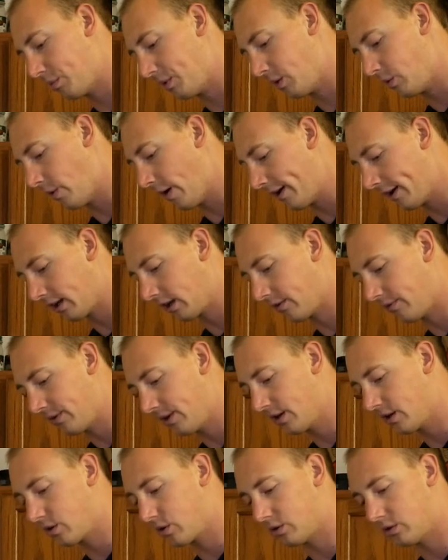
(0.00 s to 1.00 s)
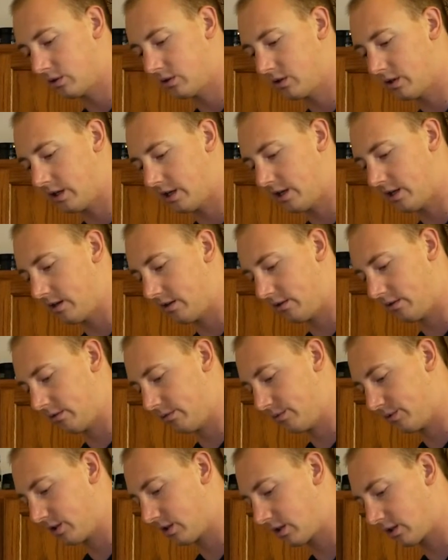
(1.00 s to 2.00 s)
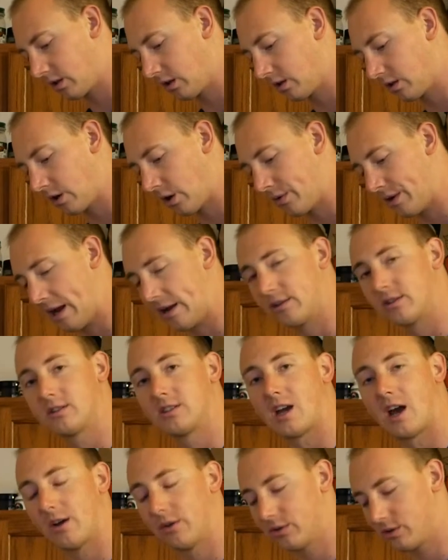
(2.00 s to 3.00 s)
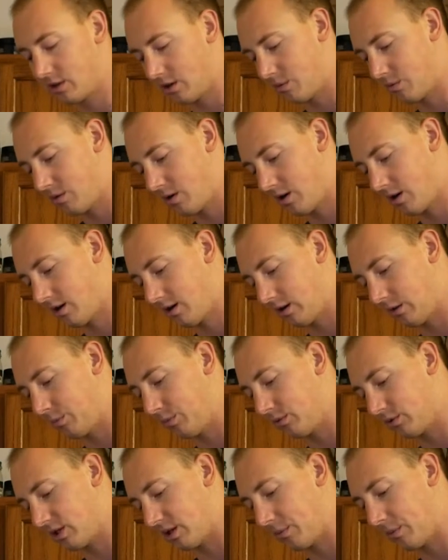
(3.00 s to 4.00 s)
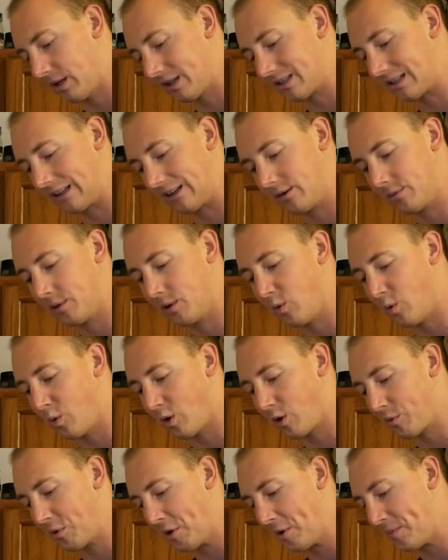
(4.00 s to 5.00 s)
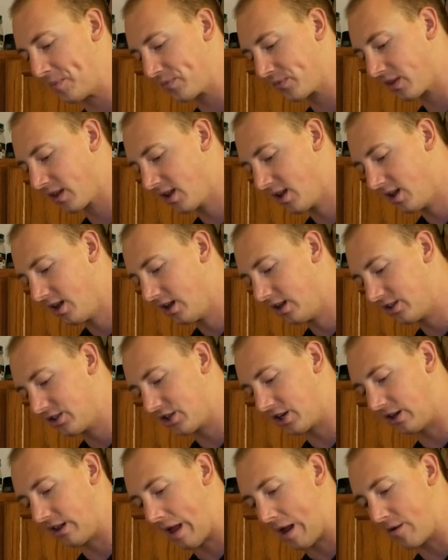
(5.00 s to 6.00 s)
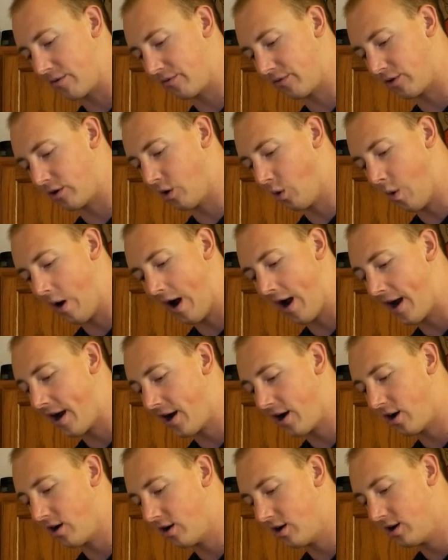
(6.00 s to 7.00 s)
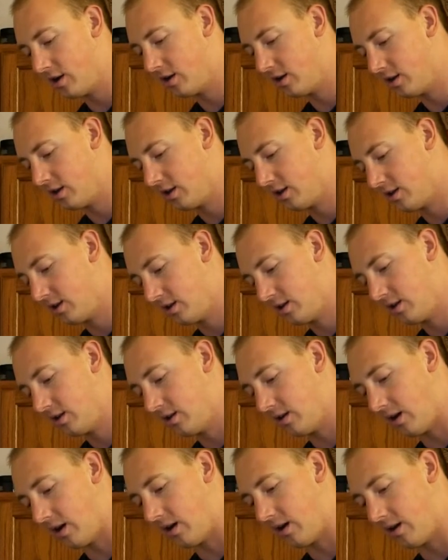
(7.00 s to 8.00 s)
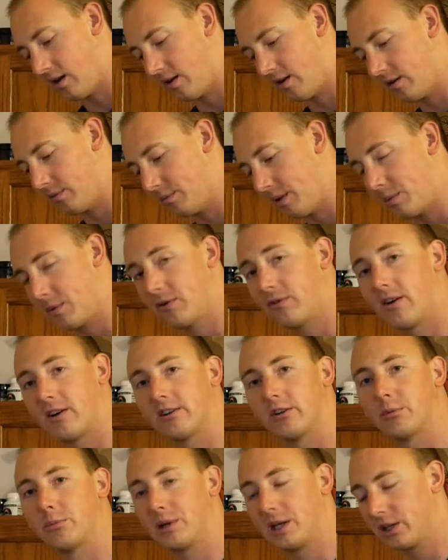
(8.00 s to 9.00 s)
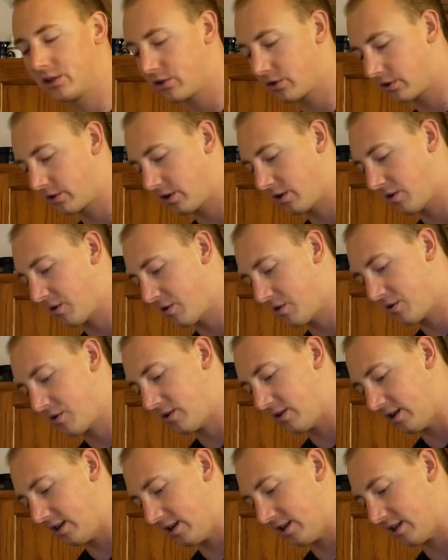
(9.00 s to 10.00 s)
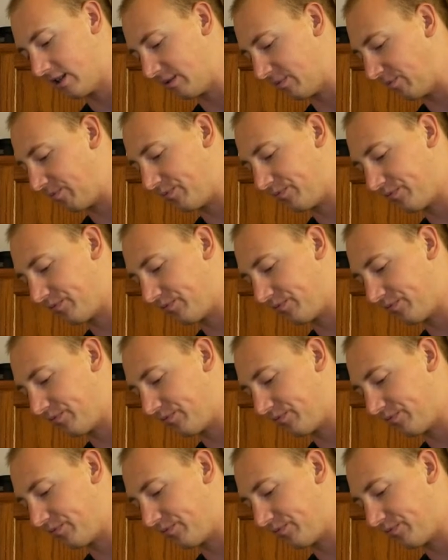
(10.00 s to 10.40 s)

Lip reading: be renting a vehicle and we'll just go down south somewhere, someplace a little bit warmer, chill out for a while, maybe find a beach or two, and